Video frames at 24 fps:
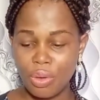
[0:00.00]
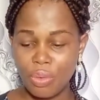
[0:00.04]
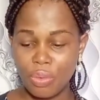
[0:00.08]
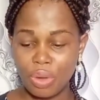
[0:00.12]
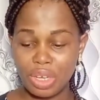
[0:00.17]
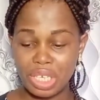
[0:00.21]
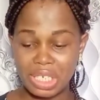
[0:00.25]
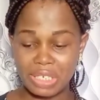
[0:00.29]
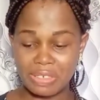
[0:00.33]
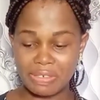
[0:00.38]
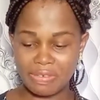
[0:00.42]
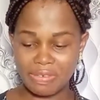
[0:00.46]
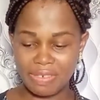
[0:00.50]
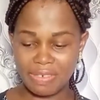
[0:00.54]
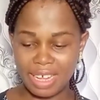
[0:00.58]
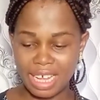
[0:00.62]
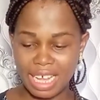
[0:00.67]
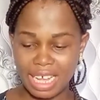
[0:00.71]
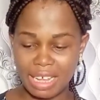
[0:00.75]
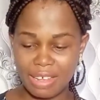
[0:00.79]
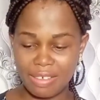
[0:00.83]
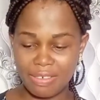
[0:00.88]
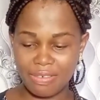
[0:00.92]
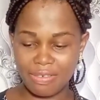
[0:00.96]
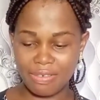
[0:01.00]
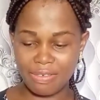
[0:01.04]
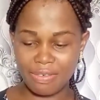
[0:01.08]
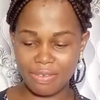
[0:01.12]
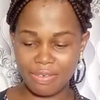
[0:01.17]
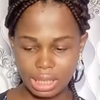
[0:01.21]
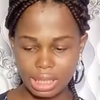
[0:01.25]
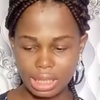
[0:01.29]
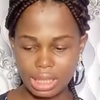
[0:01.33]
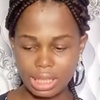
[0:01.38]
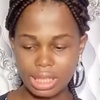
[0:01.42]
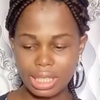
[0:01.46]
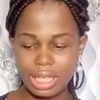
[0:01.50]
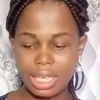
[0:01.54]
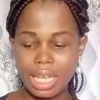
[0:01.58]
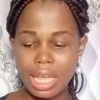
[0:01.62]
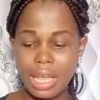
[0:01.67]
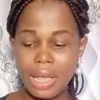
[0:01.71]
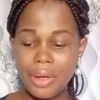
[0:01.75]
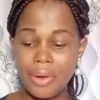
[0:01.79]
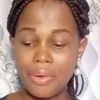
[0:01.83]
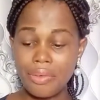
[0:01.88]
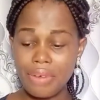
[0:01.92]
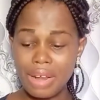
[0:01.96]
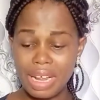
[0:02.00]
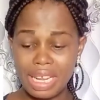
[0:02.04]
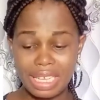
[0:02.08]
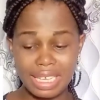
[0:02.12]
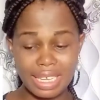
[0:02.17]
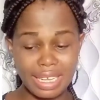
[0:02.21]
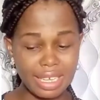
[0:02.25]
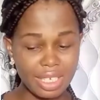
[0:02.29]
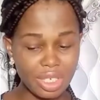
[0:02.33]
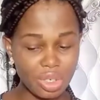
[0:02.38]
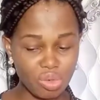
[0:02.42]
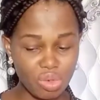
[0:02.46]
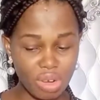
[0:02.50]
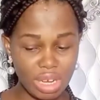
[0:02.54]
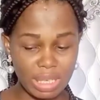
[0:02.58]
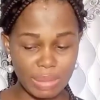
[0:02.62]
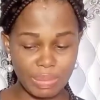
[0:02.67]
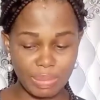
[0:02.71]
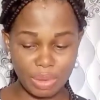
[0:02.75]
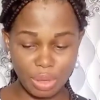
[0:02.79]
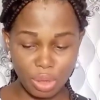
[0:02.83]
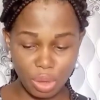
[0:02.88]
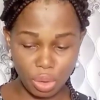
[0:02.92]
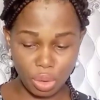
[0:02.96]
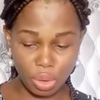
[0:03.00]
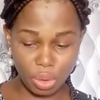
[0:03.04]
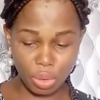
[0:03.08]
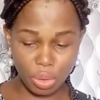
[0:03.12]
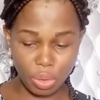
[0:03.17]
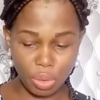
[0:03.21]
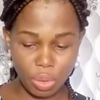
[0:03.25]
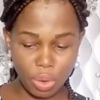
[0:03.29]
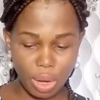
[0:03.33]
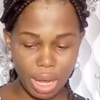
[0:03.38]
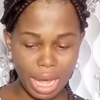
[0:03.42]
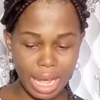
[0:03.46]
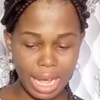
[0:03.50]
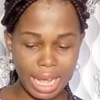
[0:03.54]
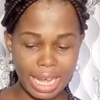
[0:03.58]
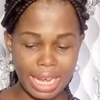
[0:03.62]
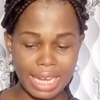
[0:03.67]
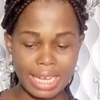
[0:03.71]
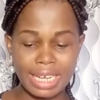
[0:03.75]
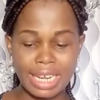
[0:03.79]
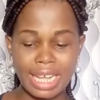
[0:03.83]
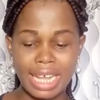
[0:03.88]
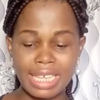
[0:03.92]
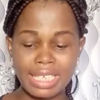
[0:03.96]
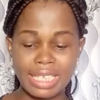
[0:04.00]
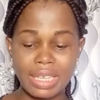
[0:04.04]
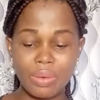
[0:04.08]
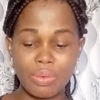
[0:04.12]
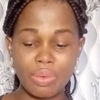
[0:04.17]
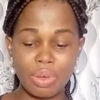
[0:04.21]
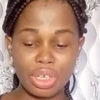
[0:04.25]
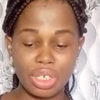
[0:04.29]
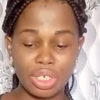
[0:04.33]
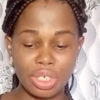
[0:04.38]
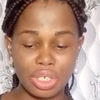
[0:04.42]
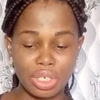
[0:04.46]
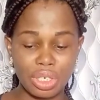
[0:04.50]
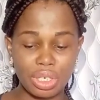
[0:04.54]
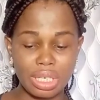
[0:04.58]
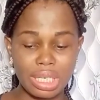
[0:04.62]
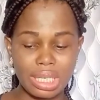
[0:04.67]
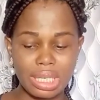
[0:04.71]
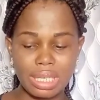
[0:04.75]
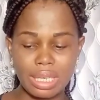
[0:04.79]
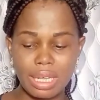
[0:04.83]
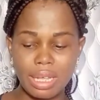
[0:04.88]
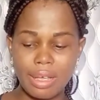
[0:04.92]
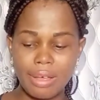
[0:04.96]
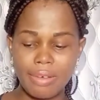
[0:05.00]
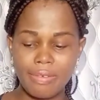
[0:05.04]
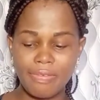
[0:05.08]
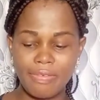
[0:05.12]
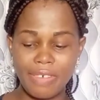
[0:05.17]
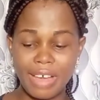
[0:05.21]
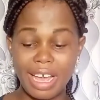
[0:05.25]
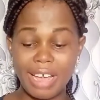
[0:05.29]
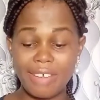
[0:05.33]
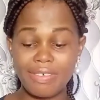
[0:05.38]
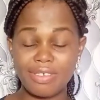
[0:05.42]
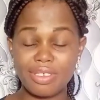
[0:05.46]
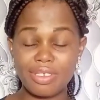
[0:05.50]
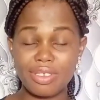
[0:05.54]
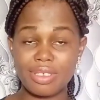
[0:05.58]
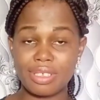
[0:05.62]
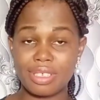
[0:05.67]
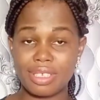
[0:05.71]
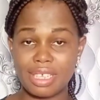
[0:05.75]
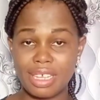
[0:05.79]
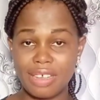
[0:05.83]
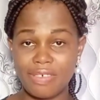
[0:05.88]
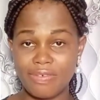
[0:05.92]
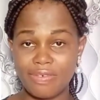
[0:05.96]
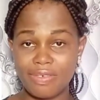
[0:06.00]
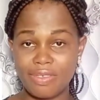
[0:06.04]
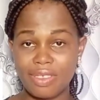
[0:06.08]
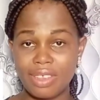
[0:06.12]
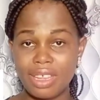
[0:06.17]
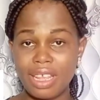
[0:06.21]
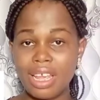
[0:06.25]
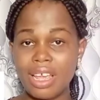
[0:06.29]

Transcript: Question 5. Read the extract below and answer questions 5 to 7.